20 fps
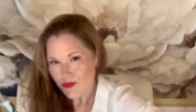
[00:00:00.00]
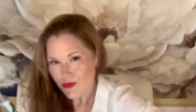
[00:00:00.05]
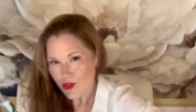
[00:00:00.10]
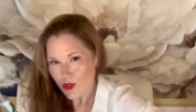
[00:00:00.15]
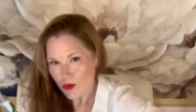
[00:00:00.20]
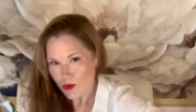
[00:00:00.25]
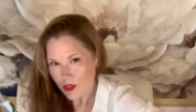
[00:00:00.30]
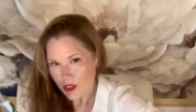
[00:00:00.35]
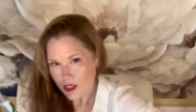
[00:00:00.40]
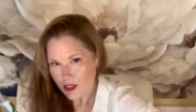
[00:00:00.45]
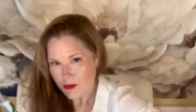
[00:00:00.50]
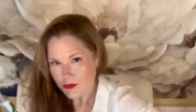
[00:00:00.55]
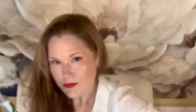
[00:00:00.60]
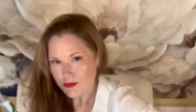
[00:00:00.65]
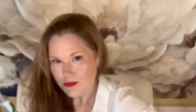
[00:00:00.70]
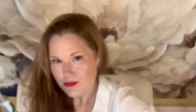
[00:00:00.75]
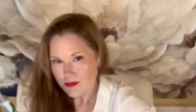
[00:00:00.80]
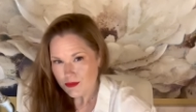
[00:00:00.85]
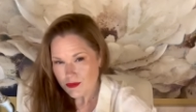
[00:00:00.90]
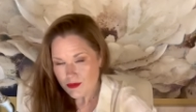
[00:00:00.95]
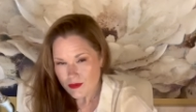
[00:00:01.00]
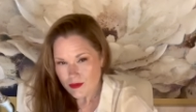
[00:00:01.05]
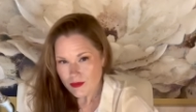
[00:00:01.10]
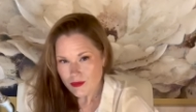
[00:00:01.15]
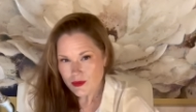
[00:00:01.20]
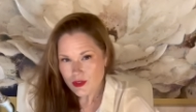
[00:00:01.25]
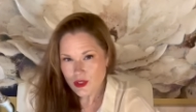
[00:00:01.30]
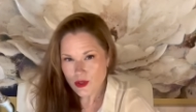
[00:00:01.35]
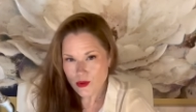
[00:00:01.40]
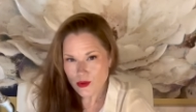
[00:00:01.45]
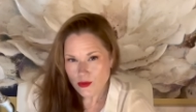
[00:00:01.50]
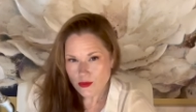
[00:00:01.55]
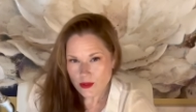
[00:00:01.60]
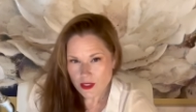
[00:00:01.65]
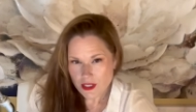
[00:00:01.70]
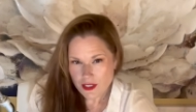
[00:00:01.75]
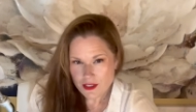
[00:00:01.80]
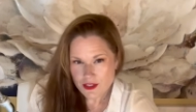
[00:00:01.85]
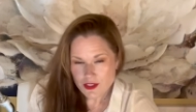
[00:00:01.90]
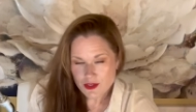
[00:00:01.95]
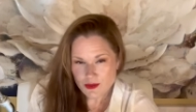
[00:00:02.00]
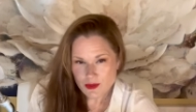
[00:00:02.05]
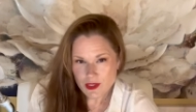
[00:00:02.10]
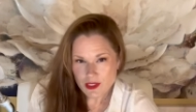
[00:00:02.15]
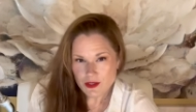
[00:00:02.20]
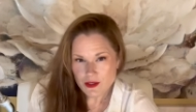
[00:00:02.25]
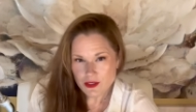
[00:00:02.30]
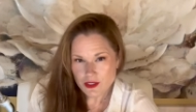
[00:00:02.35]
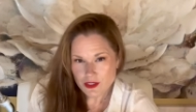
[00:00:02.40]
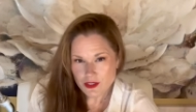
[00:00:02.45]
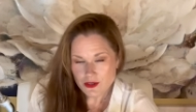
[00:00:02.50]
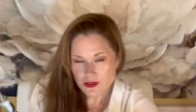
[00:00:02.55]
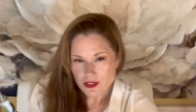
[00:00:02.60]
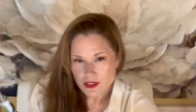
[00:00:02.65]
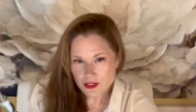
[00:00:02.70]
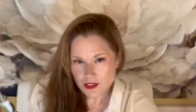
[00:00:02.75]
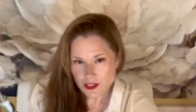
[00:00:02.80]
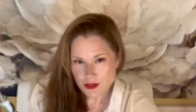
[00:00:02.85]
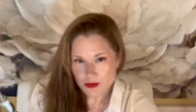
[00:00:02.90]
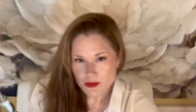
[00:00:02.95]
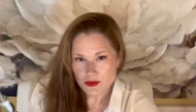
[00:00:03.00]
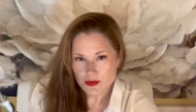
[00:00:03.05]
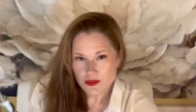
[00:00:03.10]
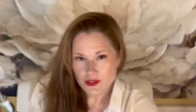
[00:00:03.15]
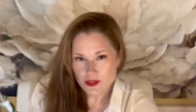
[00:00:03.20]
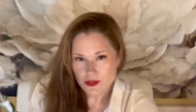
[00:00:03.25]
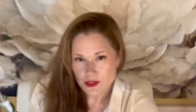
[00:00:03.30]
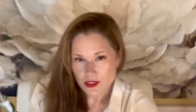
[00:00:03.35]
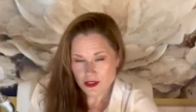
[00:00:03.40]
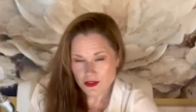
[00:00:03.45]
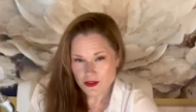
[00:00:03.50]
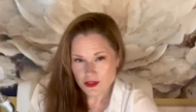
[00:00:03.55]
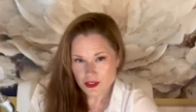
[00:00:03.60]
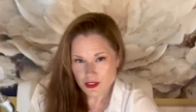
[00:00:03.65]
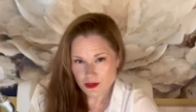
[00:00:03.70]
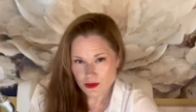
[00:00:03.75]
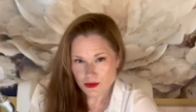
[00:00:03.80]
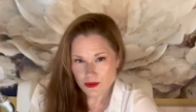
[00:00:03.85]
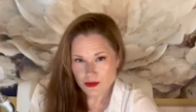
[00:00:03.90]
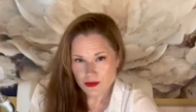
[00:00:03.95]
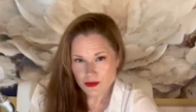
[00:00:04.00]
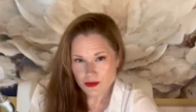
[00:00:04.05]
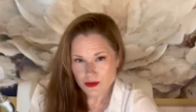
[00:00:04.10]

Okay, so I, as a reader, could do that a couple, you're either single,